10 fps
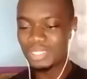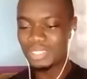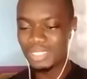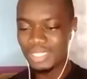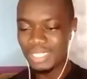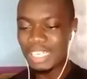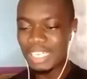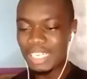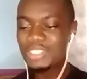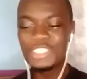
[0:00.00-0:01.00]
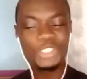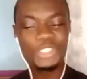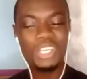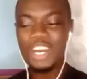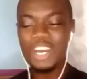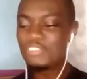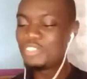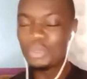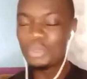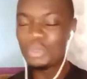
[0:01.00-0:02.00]
That was the shocker of the whole
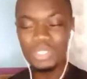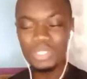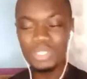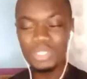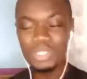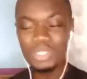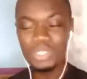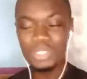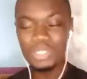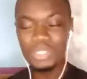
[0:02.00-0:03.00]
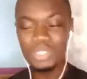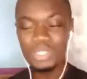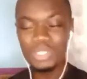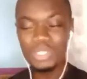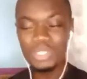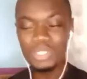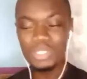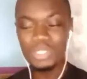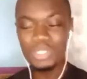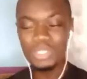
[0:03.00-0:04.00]
incident. My mother
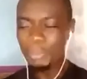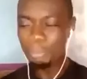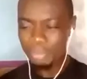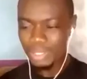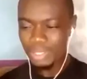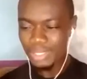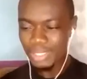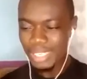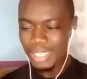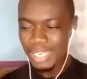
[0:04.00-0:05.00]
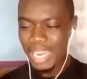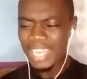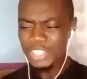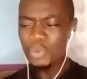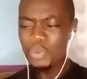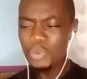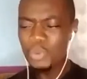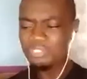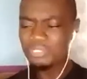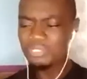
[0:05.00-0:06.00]
weeping. I knew
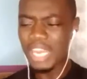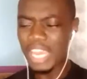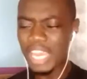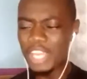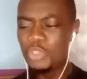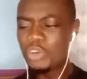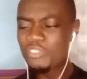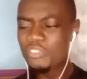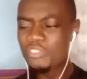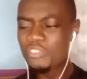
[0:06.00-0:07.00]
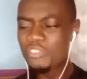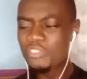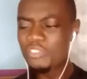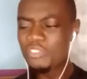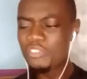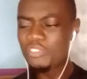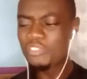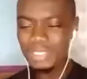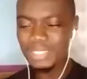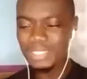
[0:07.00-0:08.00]
of her dramatic prowess, but this
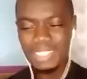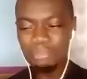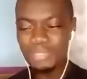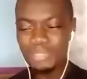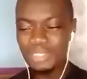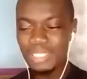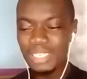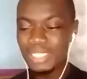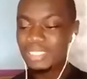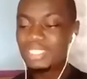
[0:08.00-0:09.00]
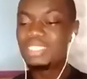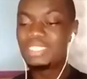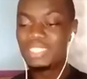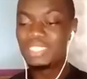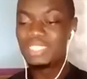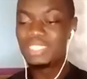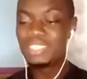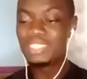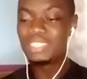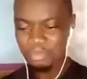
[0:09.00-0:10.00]
time she seemed real.
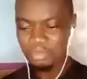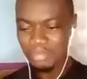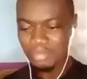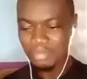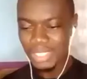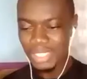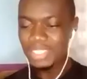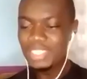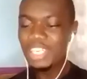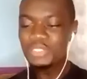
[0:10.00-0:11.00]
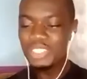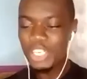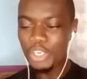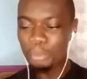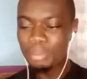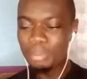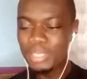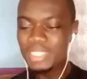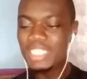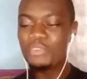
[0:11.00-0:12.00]
She knelt down, placed her
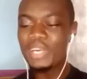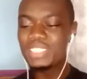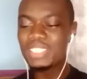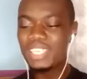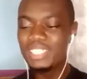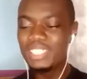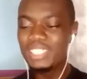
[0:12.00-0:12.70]
right hand in the belly